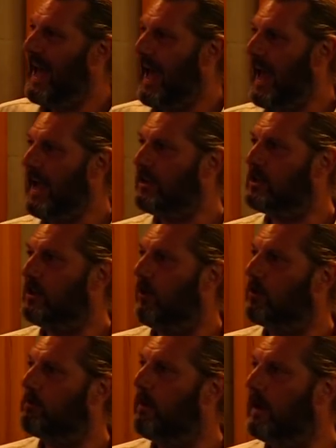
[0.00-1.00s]
Haig
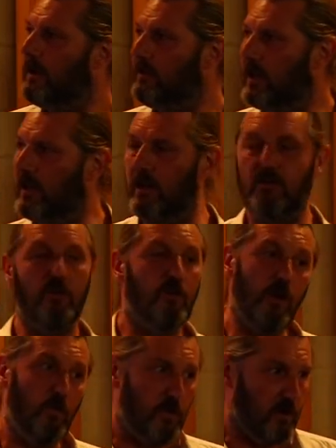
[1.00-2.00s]
shows political
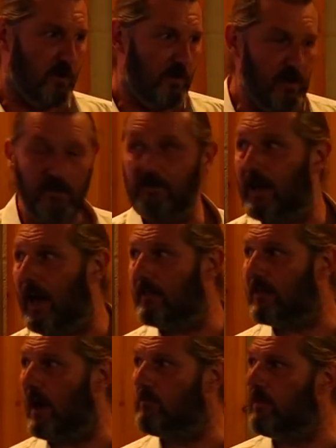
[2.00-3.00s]
astuteness in this
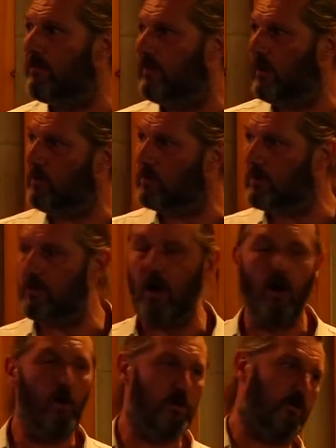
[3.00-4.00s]
case and refuses
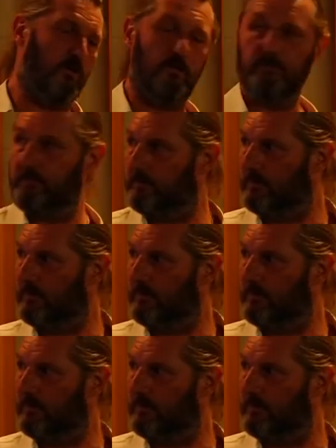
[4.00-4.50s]
Alderson.